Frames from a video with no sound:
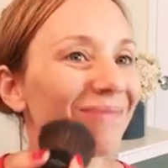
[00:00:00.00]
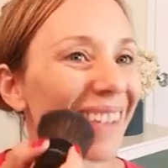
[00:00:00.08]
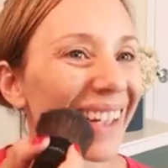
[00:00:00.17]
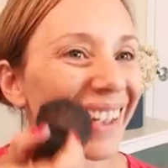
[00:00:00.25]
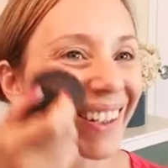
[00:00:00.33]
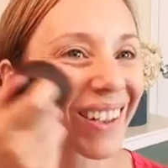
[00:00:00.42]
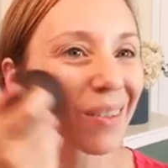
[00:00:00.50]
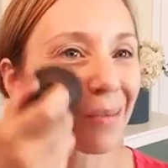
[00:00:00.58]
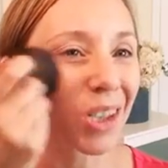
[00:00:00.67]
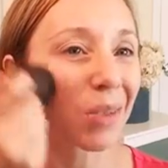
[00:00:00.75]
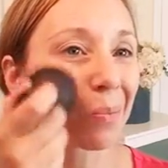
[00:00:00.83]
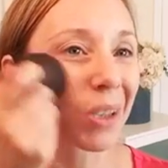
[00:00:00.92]
And you're gonna
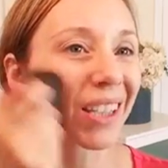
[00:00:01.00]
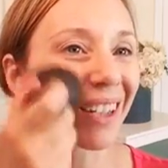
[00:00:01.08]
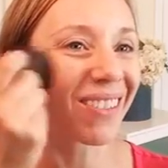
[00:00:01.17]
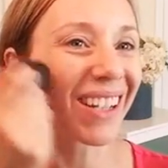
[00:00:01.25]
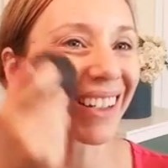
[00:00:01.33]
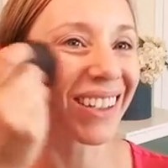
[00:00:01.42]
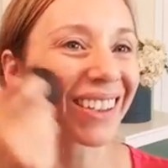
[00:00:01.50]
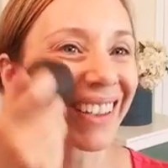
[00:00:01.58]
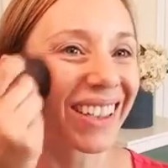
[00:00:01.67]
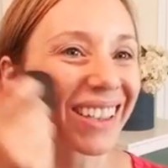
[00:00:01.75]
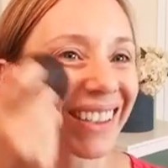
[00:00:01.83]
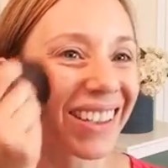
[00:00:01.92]
just put that right on
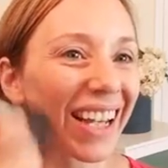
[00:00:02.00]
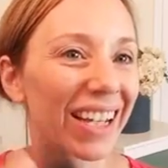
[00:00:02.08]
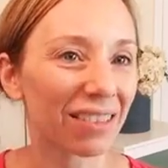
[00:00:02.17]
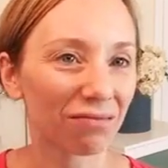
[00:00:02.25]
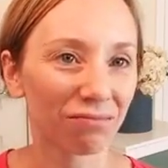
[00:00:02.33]
the, like,